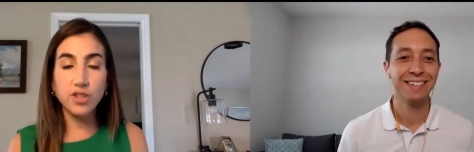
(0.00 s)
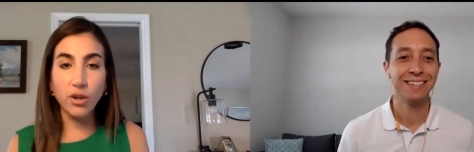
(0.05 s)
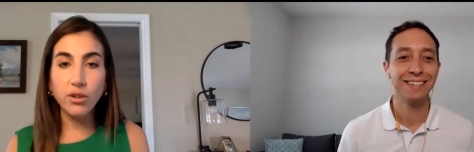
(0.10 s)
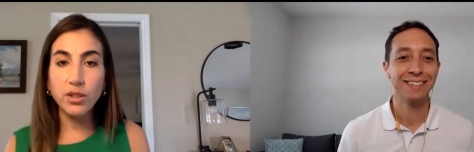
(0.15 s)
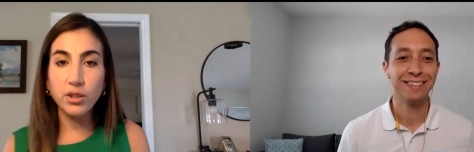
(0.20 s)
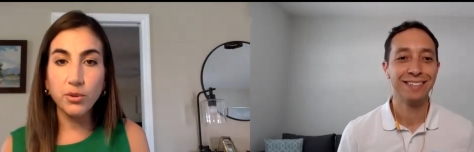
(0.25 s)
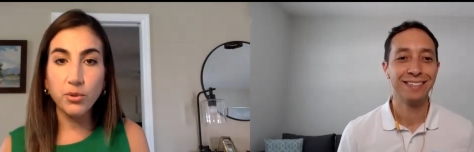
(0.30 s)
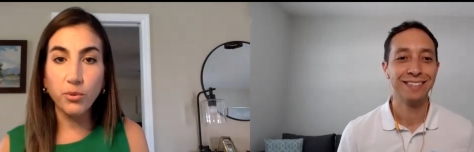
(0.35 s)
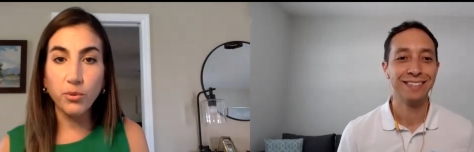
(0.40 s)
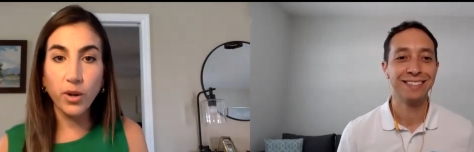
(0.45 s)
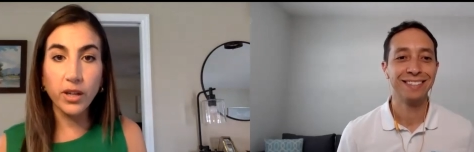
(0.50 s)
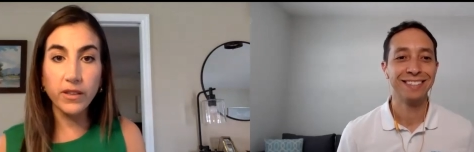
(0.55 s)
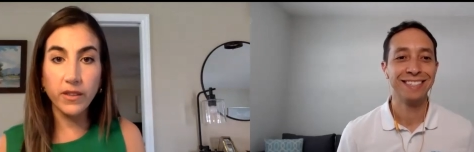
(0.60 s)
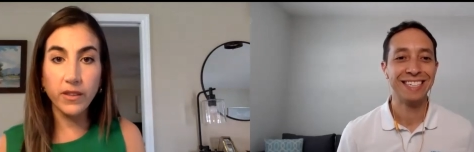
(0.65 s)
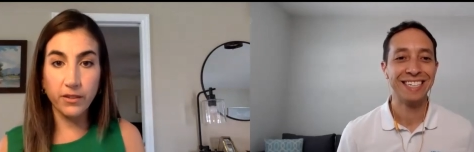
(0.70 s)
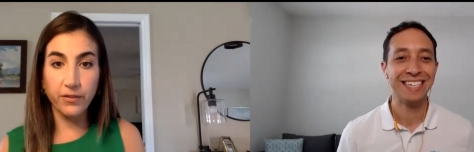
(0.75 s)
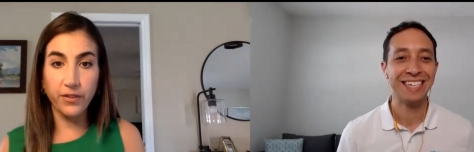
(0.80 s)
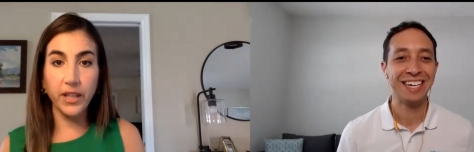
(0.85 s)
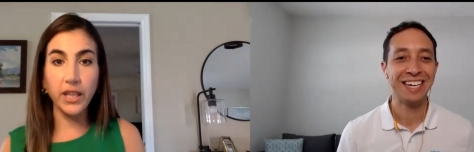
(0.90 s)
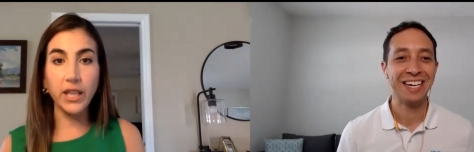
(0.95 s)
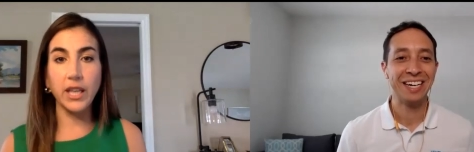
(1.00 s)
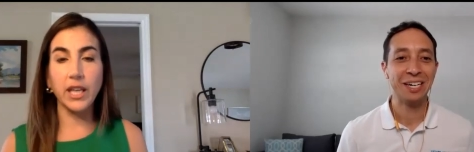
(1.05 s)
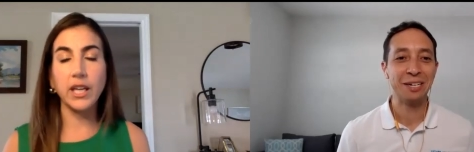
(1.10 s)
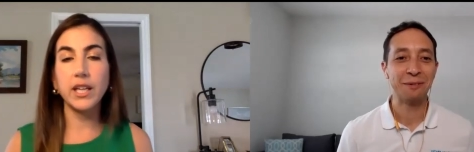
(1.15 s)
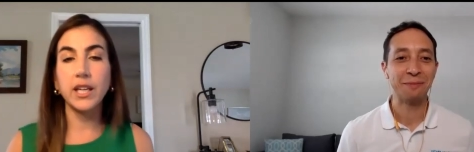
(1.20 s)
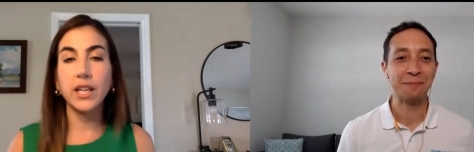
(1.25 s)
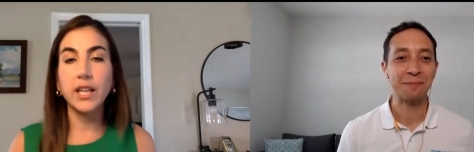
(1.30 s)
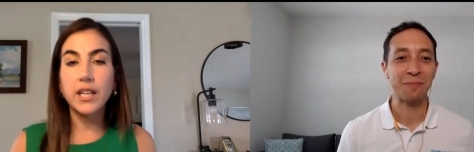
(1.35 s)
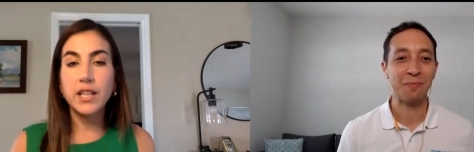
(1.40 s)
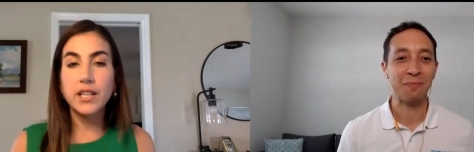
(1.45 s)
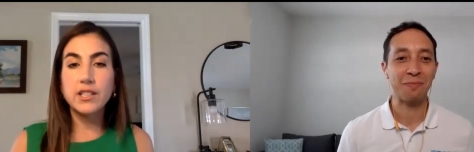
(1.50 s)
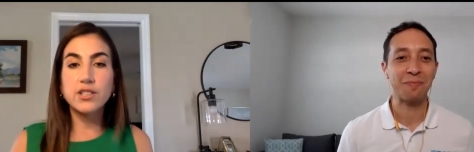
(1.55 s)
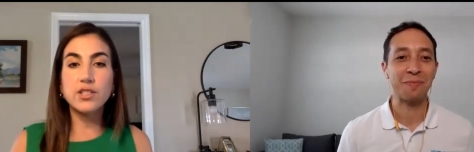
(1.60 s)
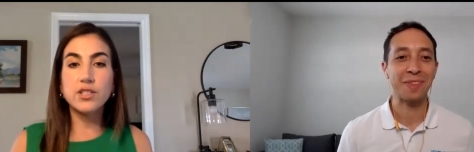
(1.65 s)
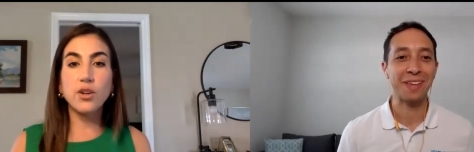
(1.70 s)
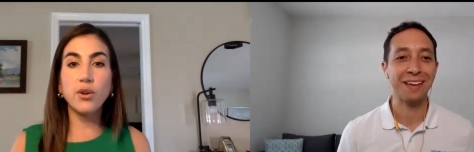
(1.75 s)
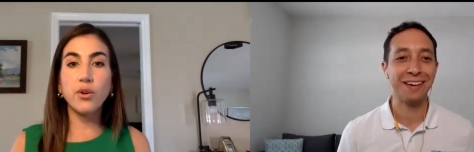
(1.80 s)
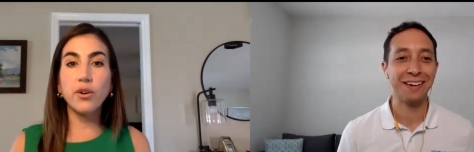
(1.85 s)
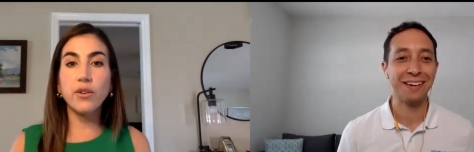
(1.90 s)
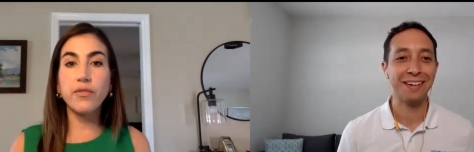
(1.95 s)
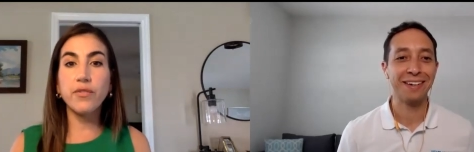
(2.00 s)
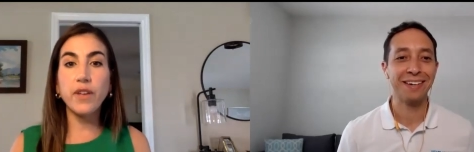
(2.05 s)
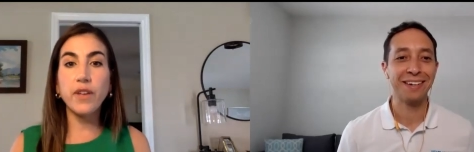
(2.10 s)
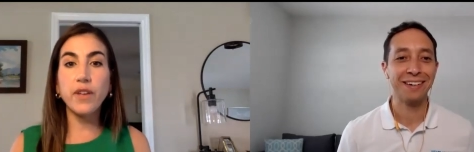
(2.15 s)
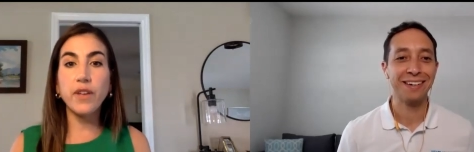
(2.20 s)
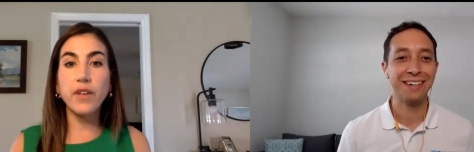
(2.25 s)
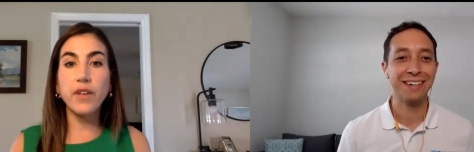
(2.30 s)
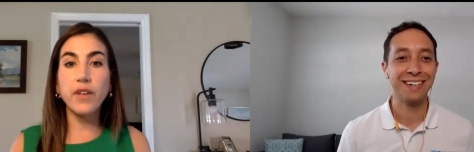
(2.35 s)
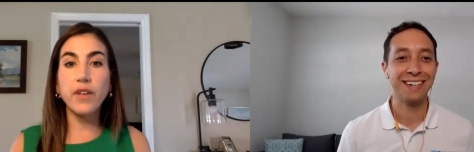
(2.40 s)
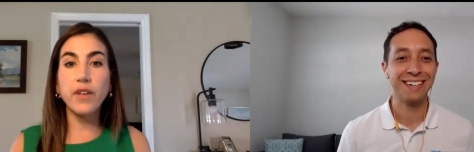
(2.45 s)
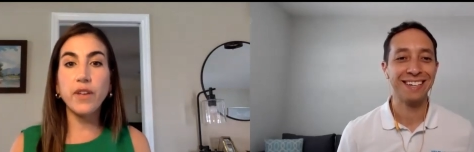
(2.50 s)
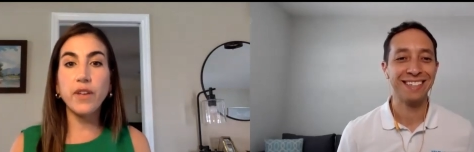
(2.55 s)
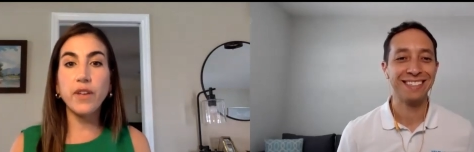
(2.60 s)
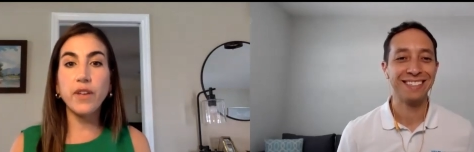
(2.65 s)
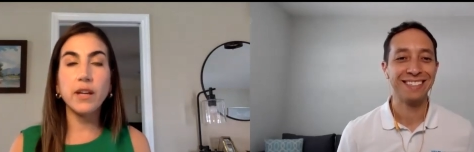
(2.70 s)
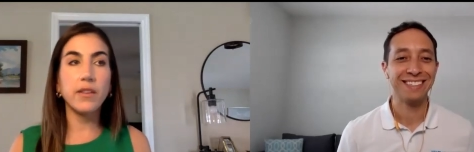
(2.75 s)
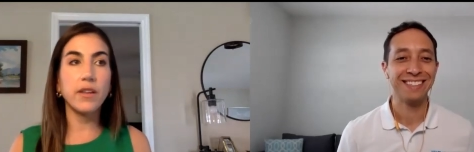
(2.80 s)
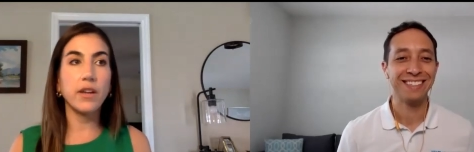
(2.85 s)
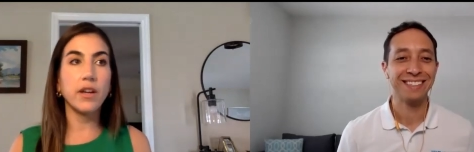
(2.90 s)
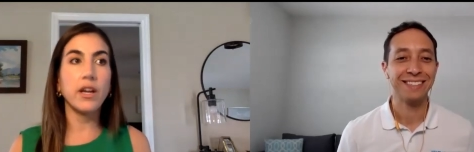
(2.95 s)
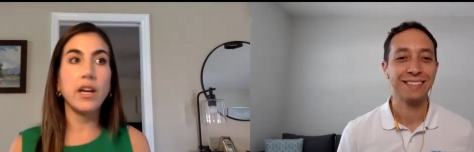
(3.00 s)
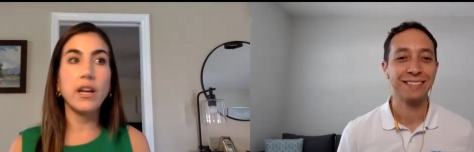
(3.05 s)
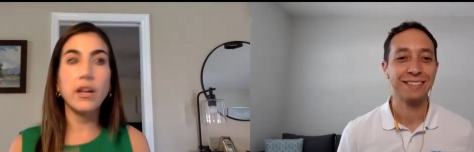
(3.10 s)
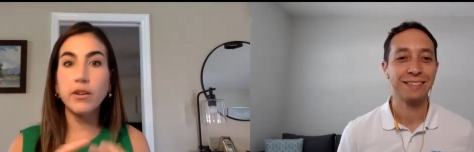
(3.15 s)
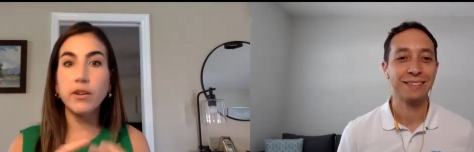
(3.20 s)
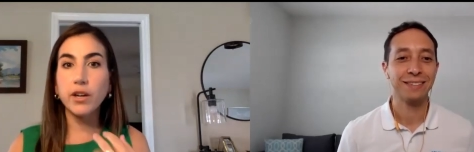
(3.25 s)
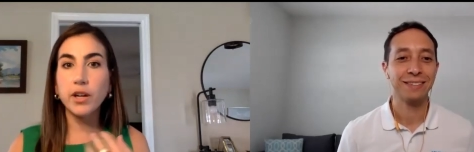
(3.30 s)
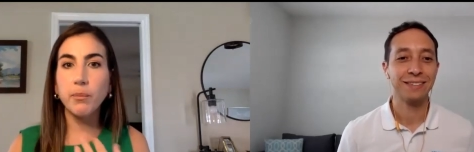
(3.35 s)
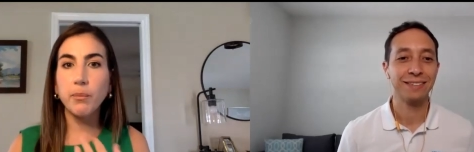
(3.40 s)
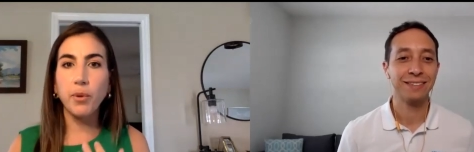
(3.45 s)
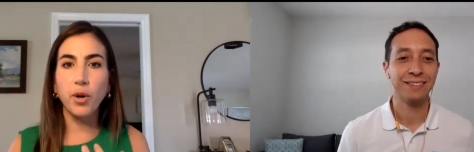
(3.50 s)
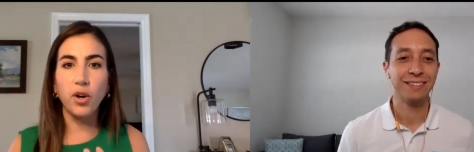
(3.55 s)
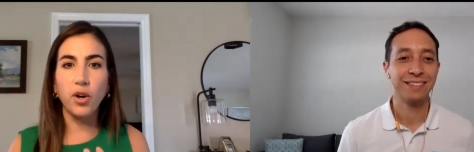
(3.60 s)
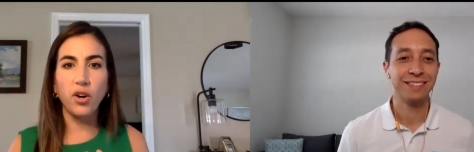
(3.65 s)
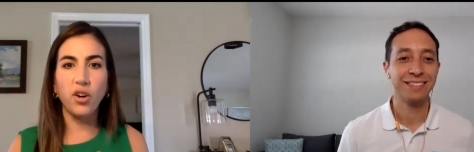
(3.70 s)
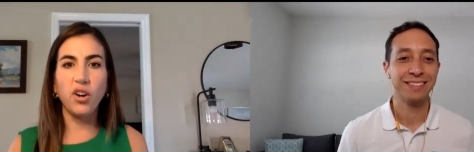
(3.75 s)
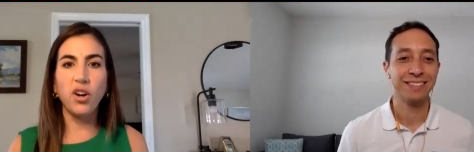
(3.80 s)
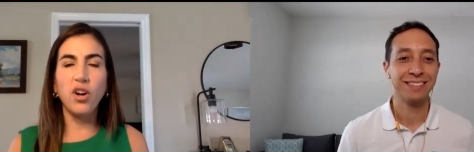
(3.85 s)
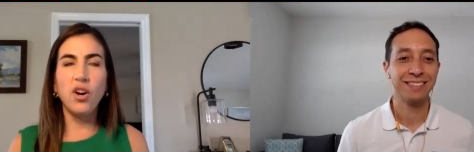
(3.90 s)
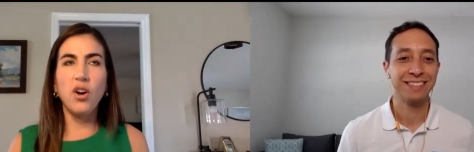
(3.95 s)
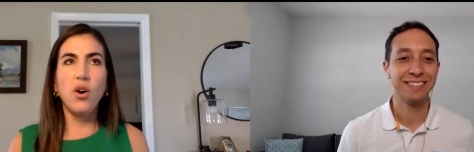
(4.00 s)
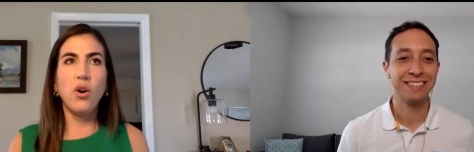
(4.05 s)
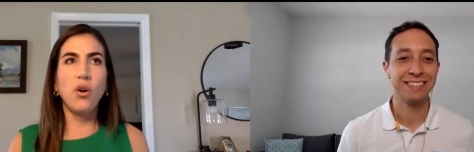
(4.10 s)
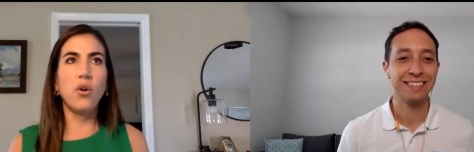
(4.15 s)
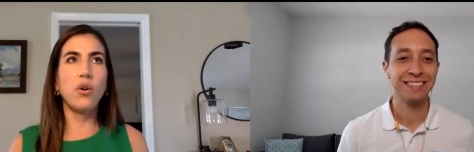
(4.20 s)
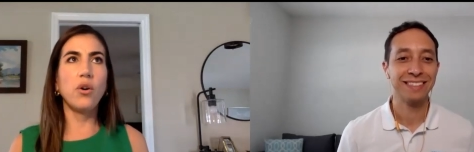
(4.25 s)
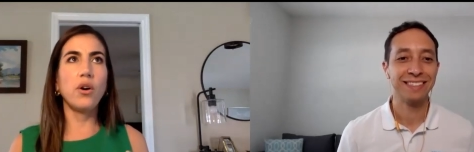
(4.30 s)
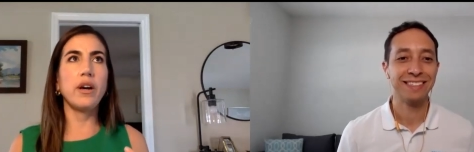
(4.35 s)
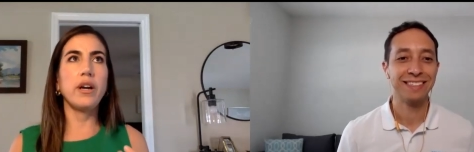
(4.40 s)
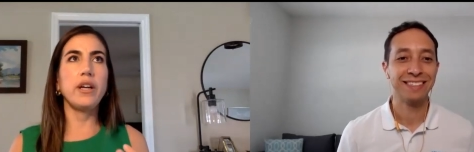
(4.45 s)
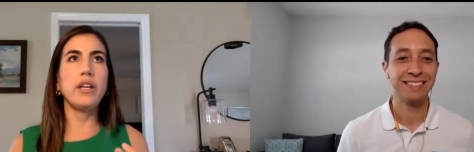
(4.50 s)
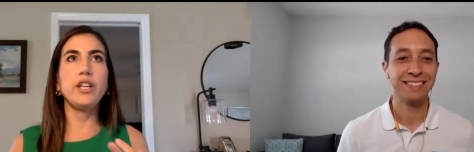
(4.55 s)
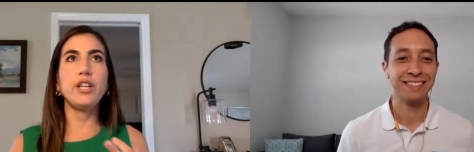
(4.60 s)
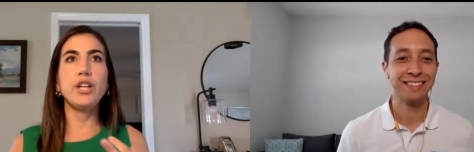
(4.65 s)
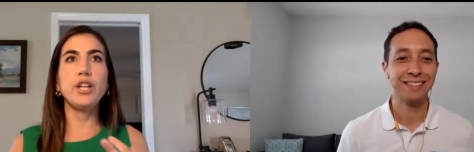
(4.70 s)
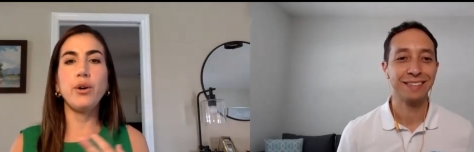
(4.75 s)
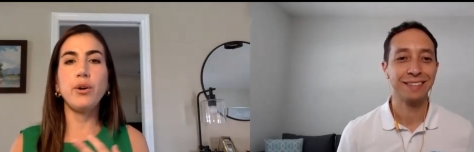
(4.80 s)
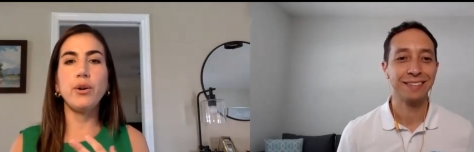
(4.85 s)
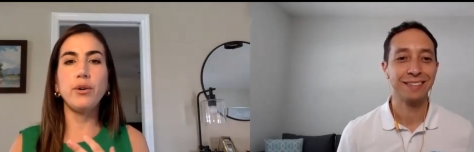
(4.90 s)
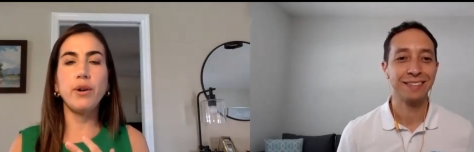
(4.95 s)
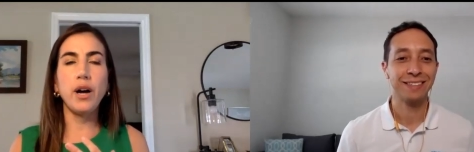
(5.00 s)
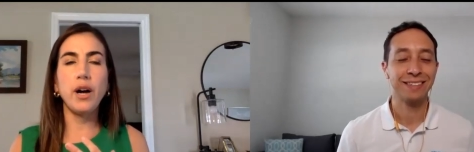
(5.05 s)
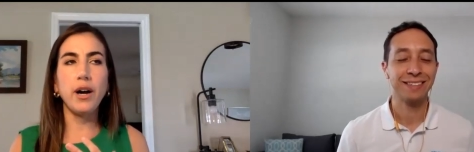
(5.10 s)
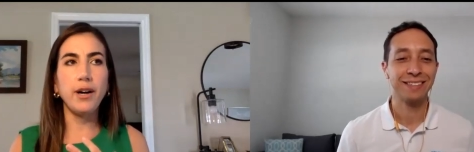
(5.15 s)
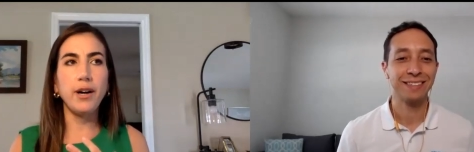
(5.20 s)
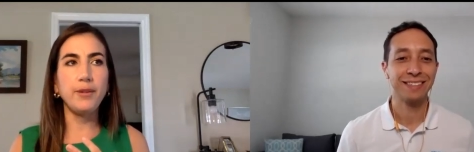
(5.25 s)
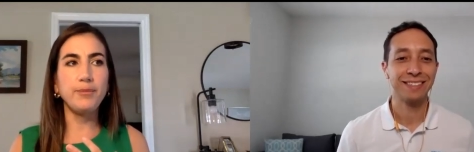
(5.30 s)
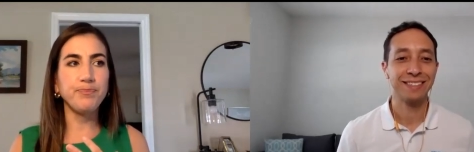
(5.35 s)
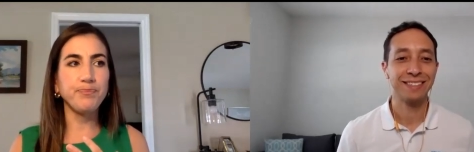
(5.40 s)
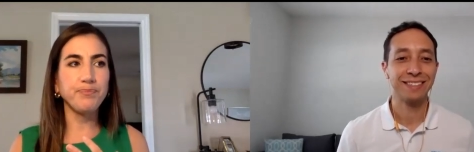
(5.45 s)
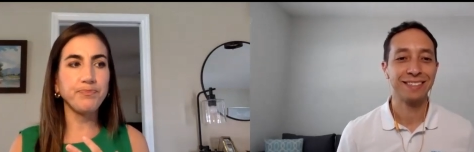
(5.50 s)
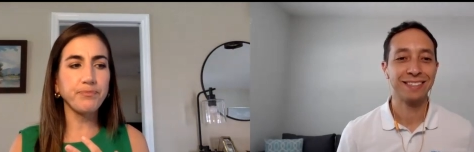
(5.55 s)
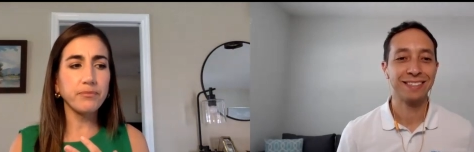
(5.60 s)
Speaker 1: you what they're feeling. So if if they be they're irritable or you know um,